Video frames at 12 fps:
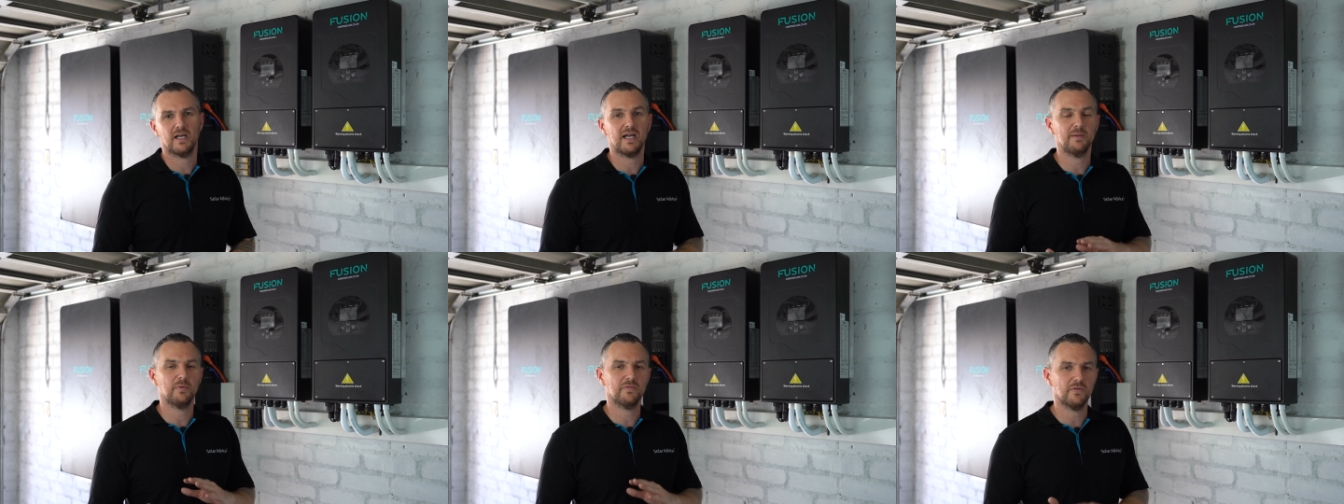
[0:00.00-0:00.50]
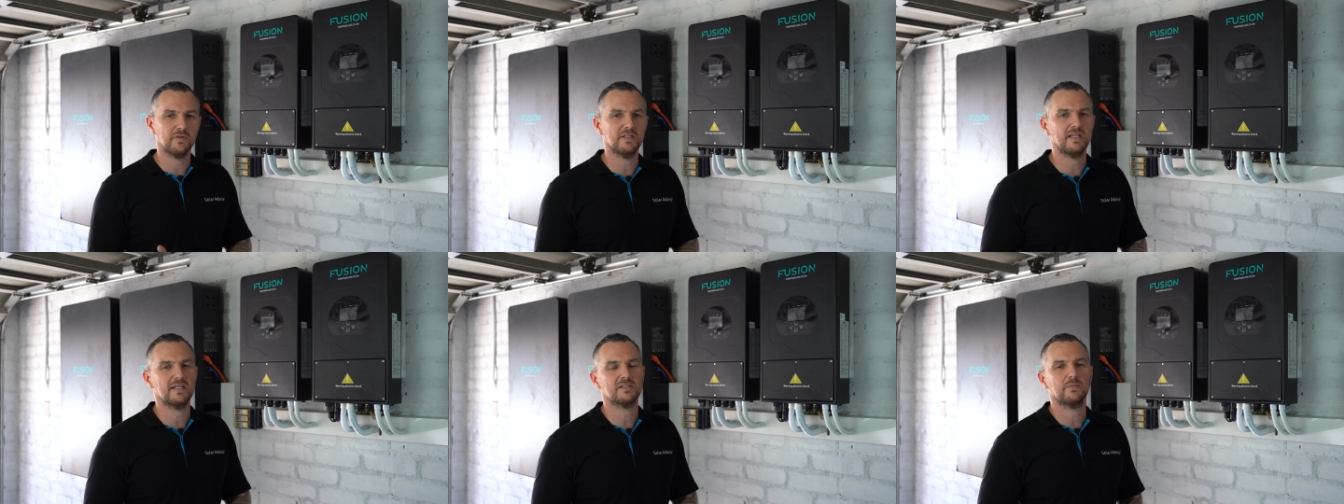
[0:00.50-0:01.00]
I prefer the
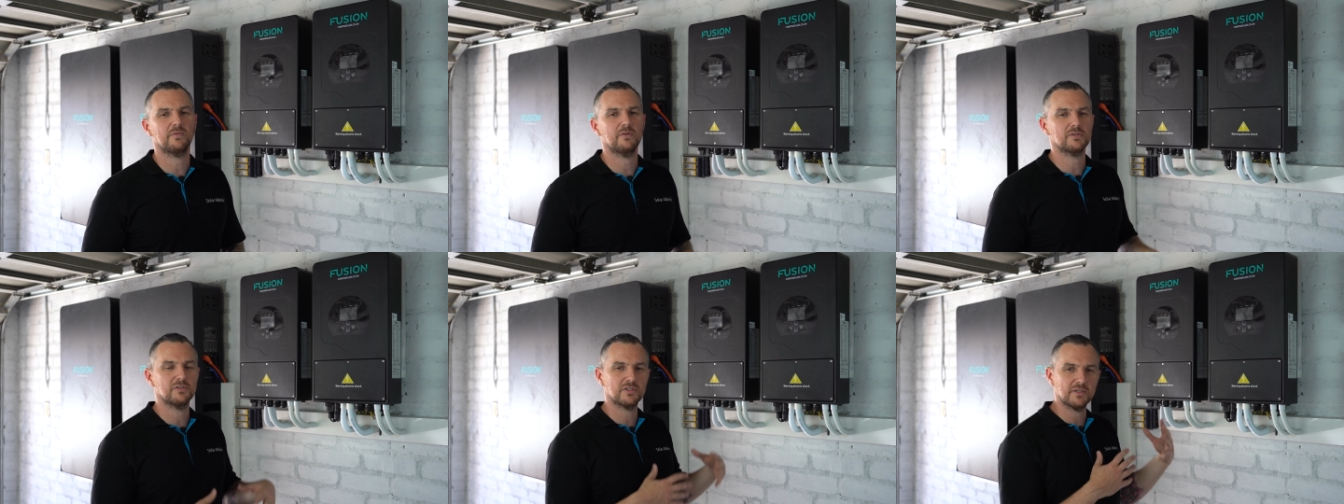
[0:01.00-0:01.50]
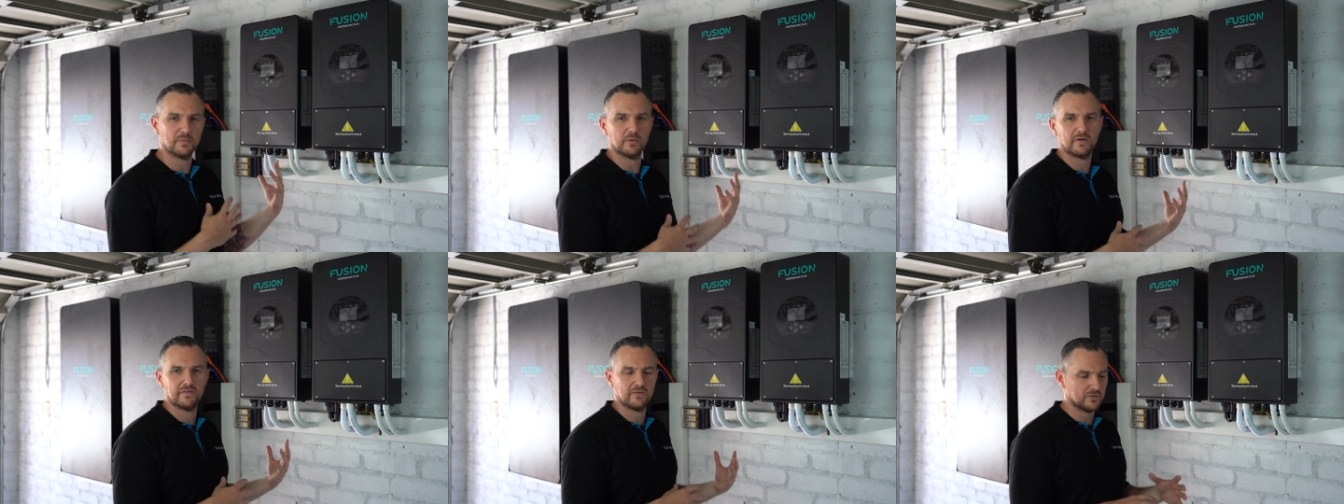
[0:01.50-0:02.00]
desktop version to the
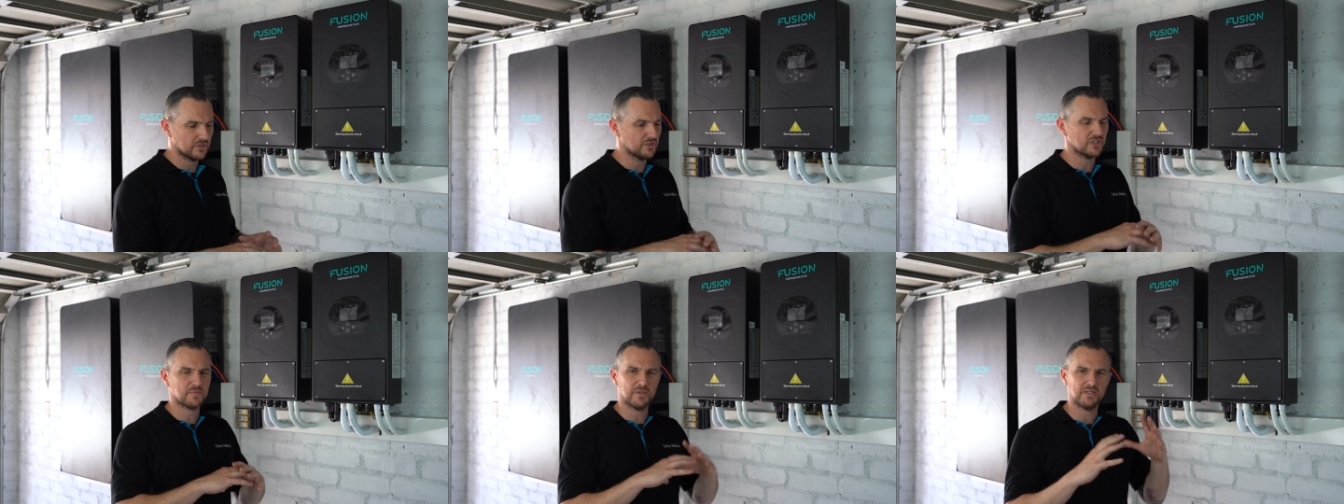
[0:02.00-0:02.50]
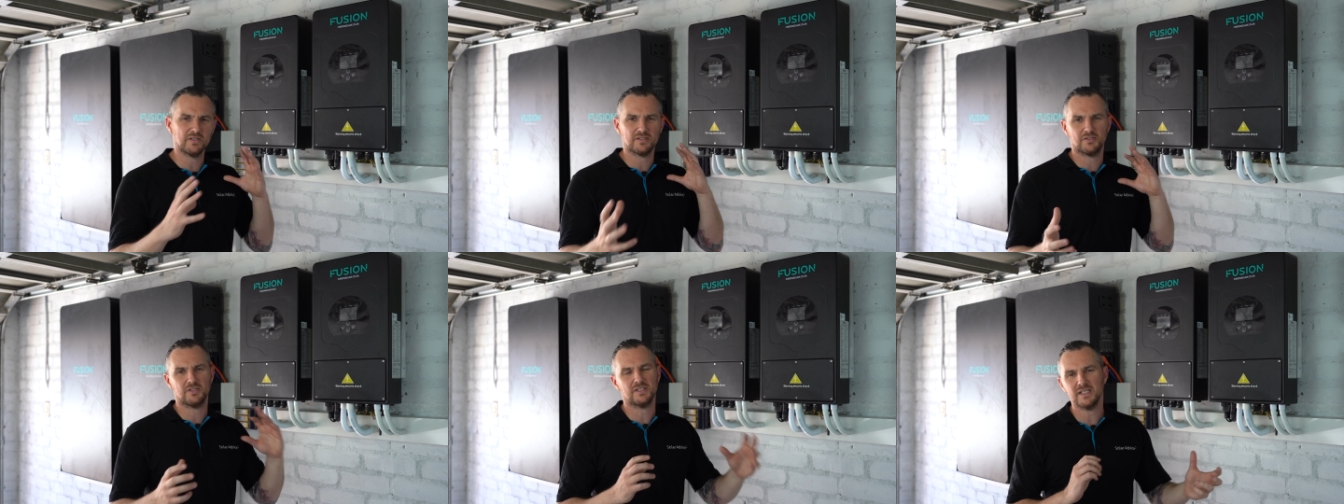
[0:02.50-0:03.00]
mobile version just because
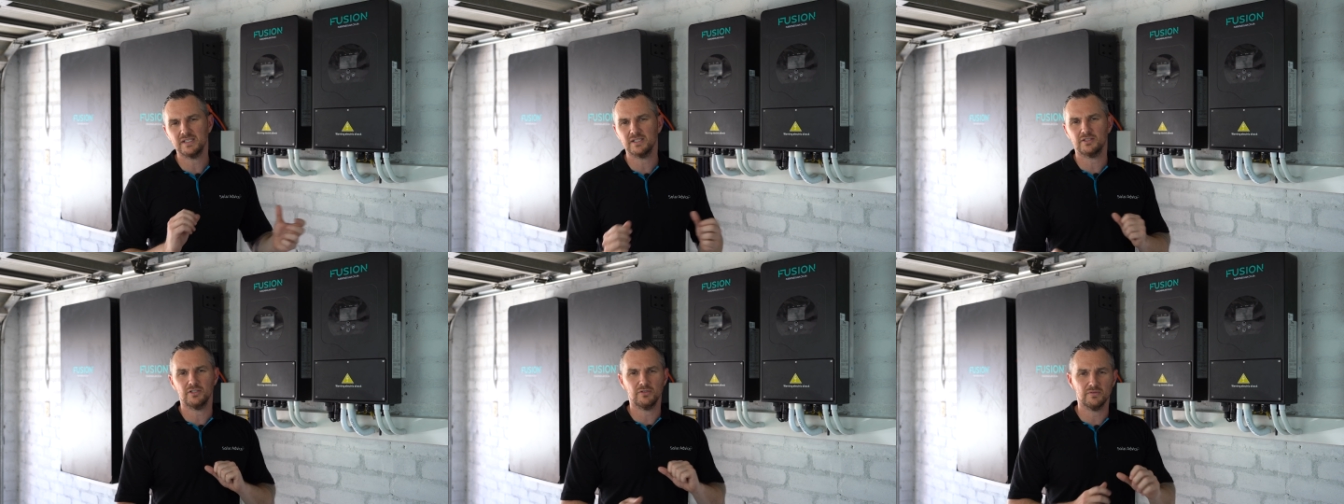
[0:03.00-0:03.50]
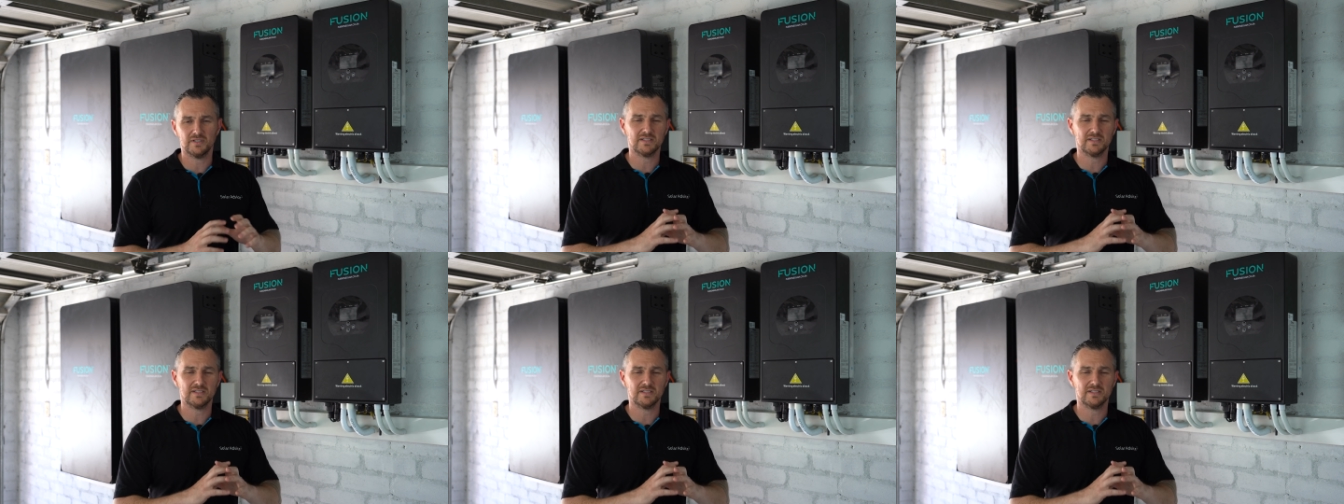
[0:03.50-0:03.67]
it's just easier to use.